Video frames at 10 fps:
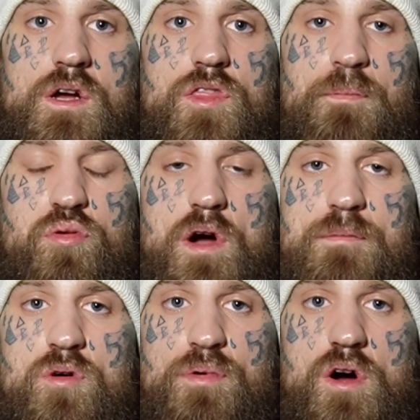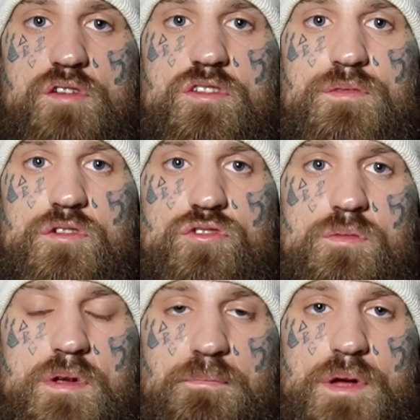The primal parts of the
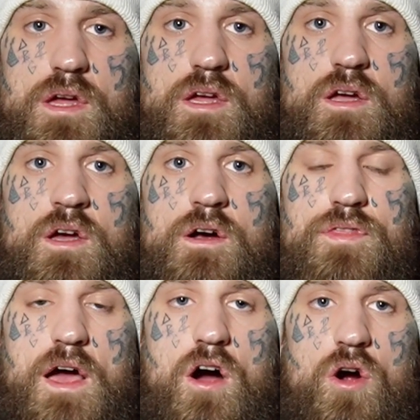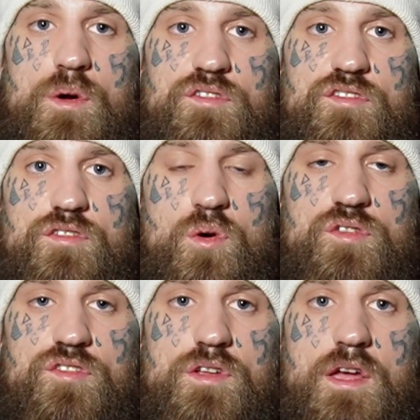human being that are
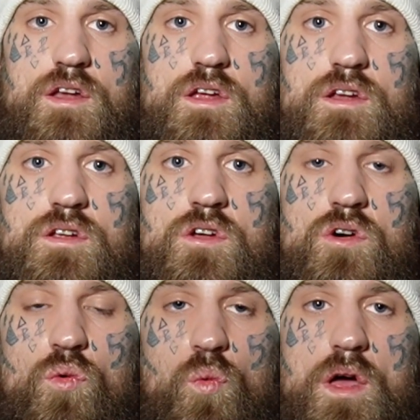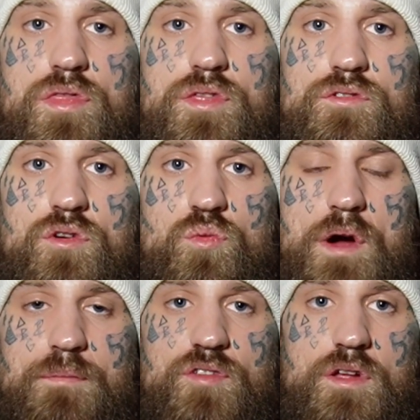associated with the
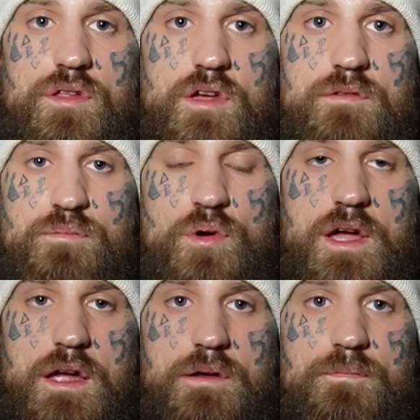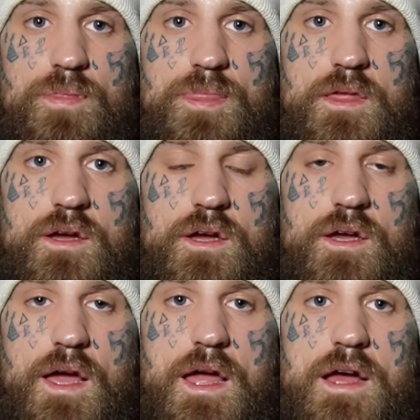reptilian brain.
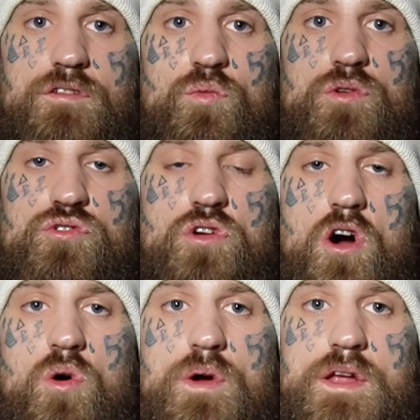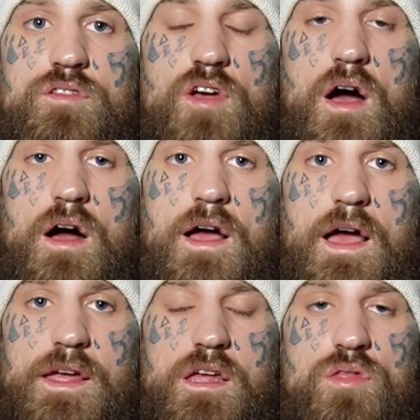And when you go into
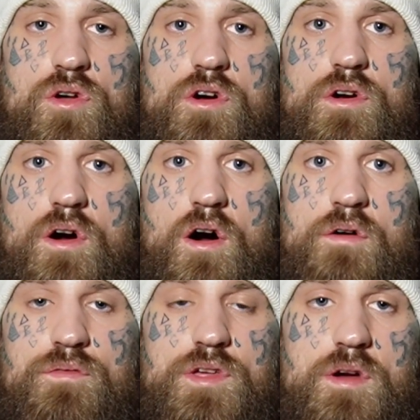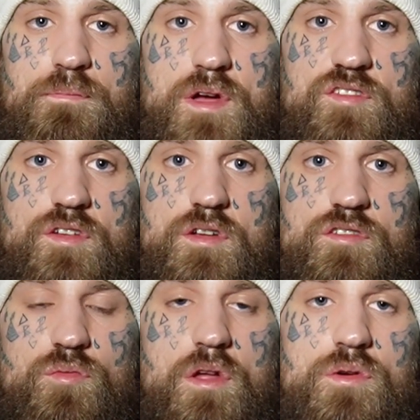either of the
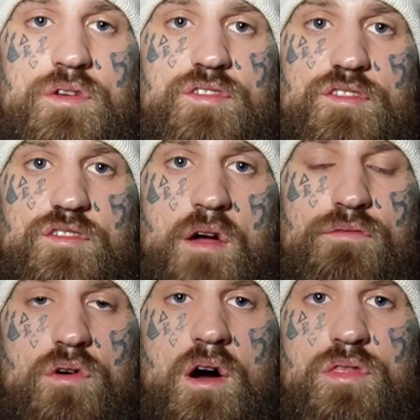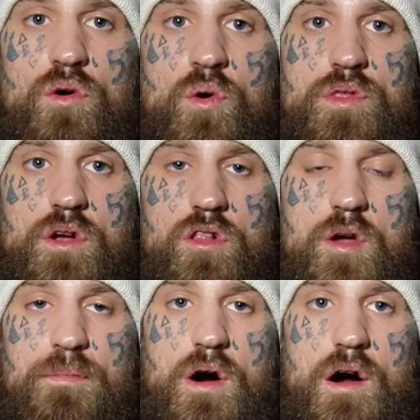abysses, whether it's the sephiroth or the
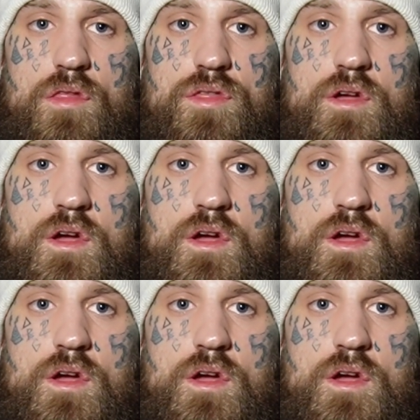qlippothic,